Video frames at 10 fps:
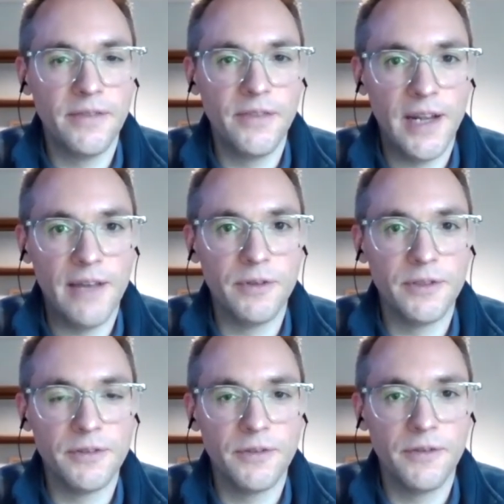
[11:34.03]
the
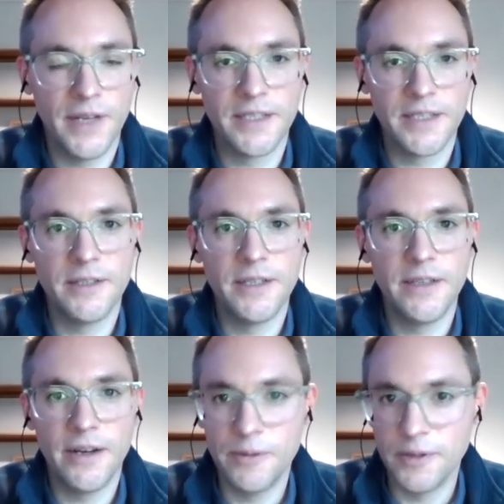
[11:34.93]
levels of anxiety
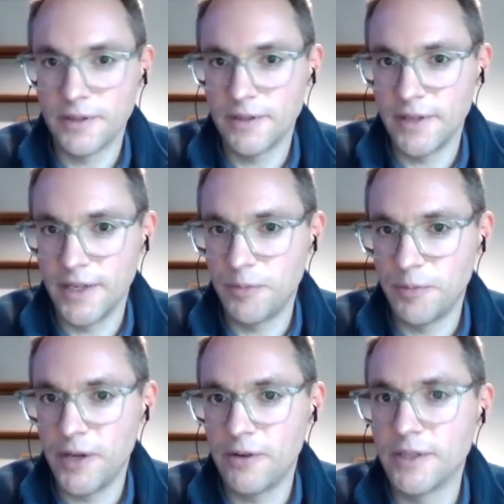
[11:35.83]
that I was
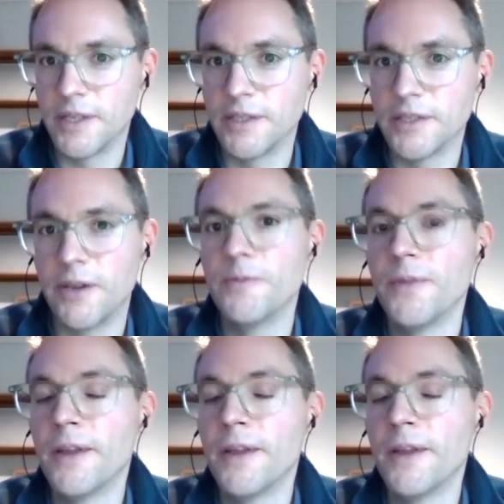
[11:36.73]
experiencing. So